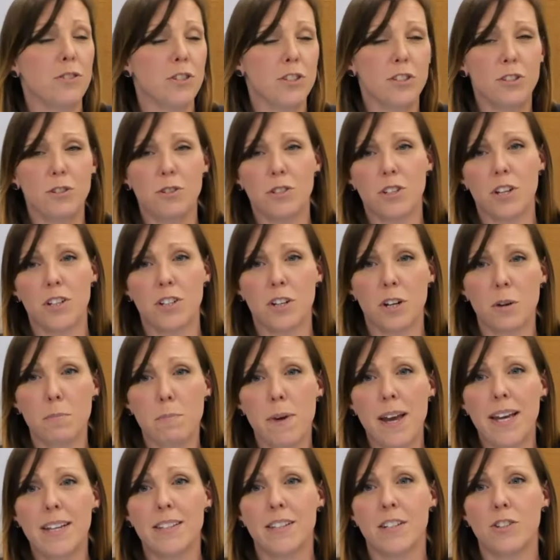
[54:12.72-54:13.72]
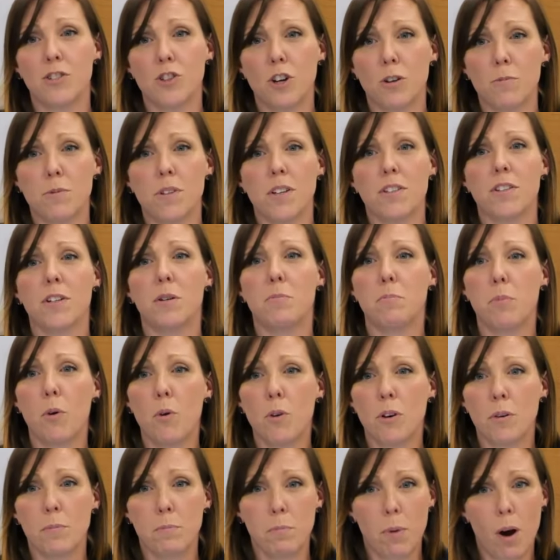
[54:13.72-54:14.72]
who just do such an amazing job, such an
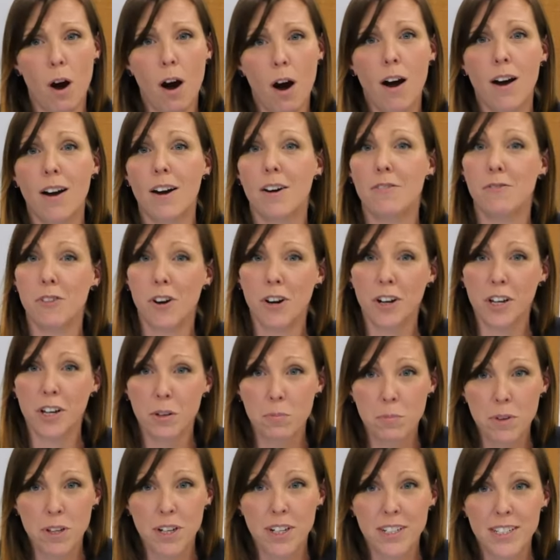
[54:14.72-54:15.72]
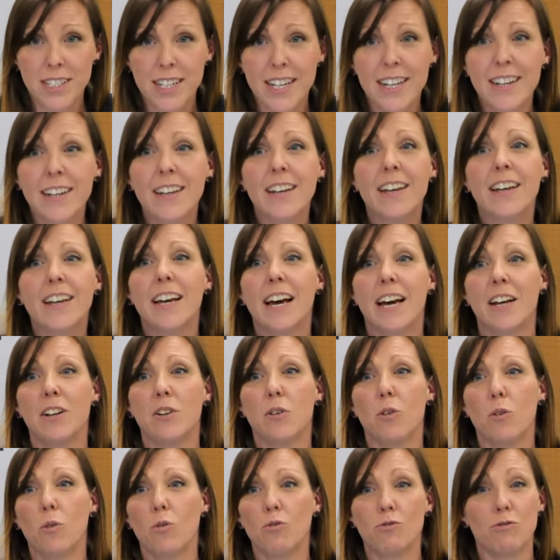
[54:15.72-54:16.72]
important part of our community,
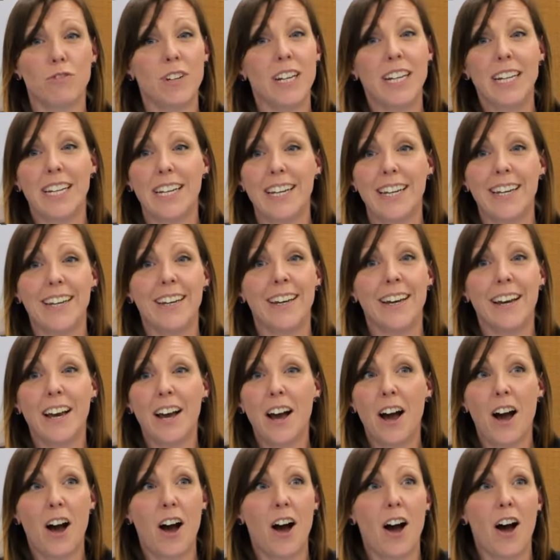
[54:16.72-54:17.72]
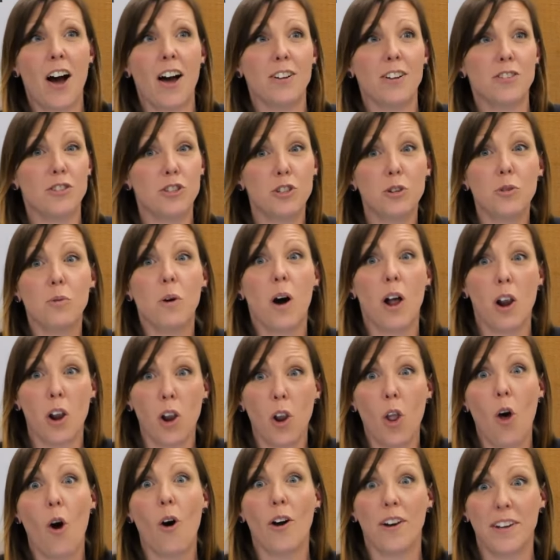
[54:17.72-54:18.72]
and really do a
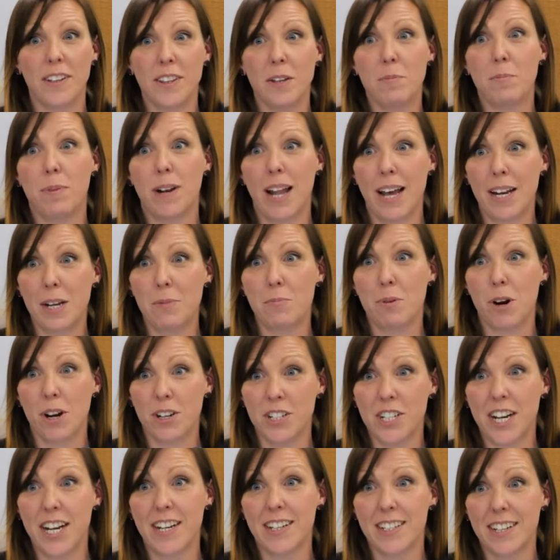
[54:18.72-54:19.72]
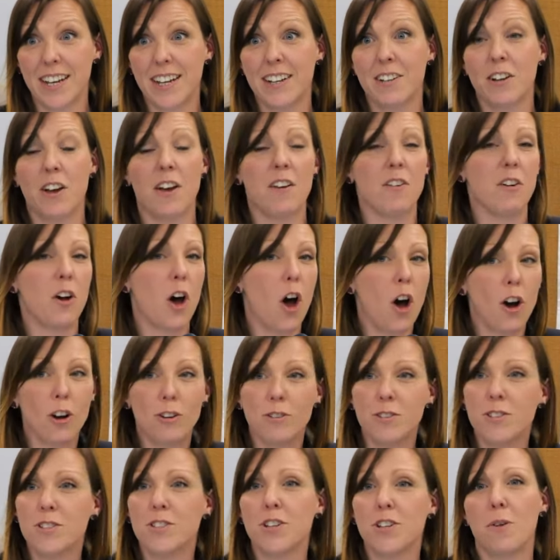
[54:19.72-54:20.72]
lot in the Platy project and
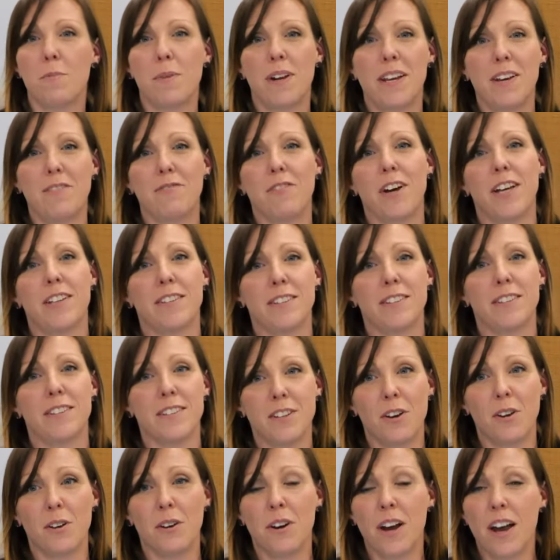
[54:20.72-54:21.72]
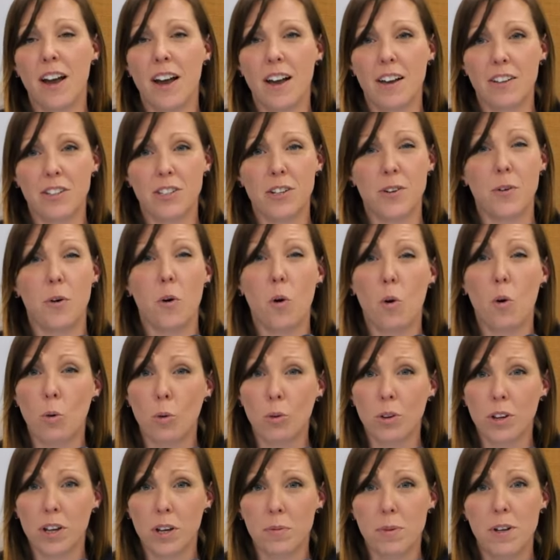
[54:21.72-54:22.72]
host so many events. So to
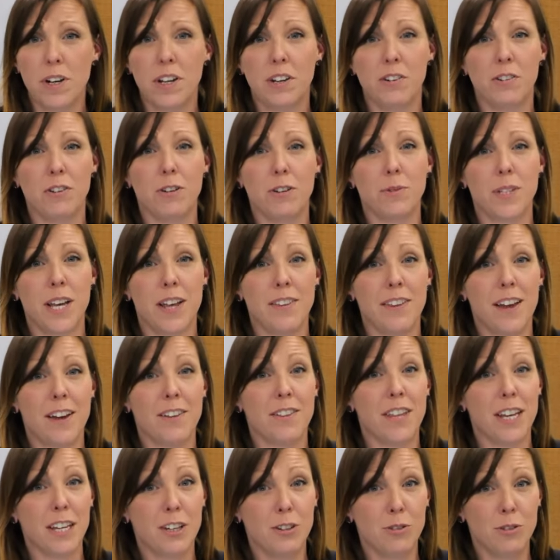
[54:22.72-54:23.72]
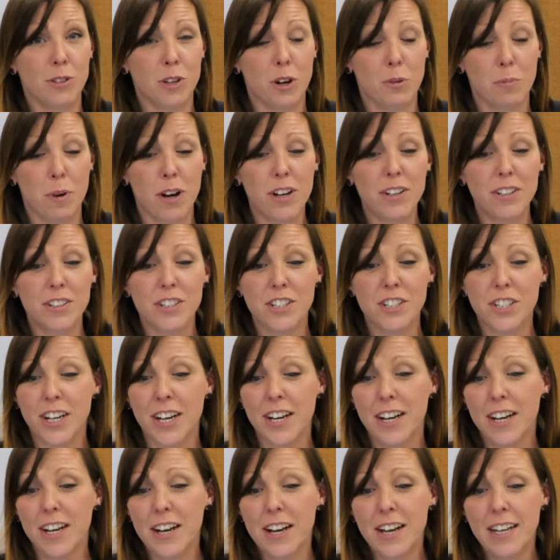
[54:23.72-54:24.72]
all the community groups out there, thank you so much.
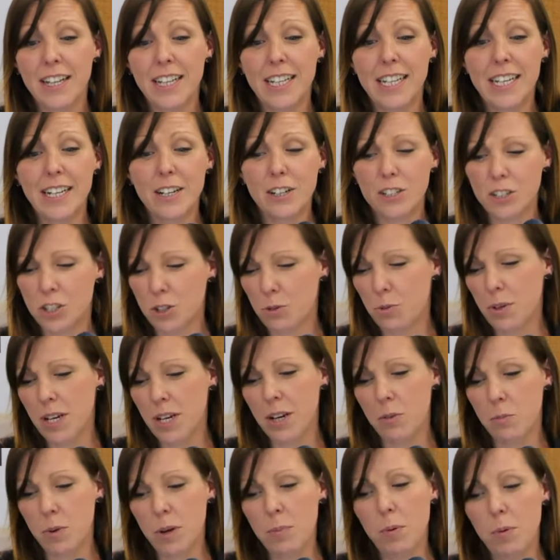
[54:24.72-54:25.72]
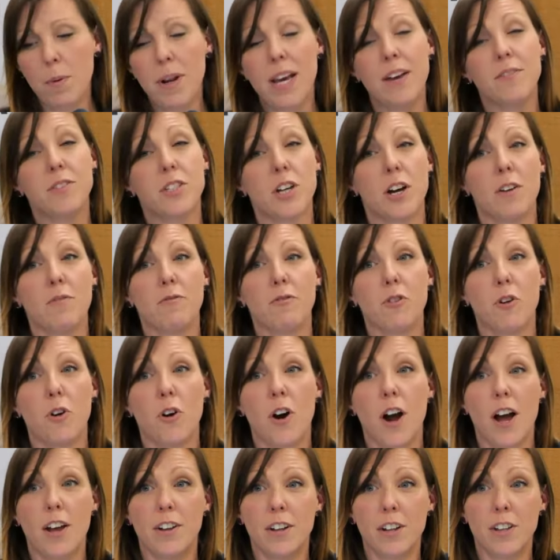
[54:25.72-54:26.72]
Lena, we probably have time
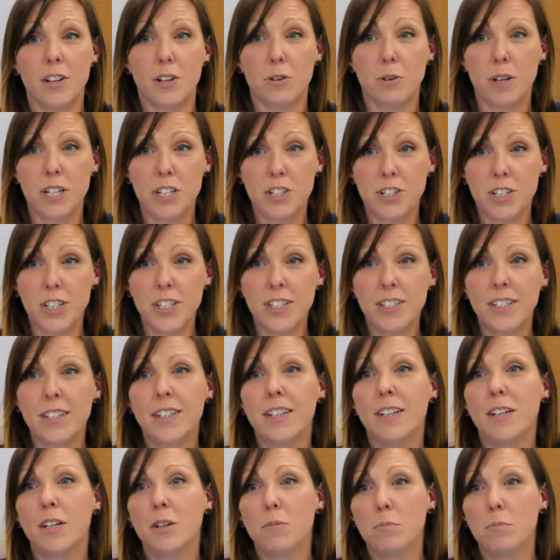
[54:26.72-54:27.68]
for another question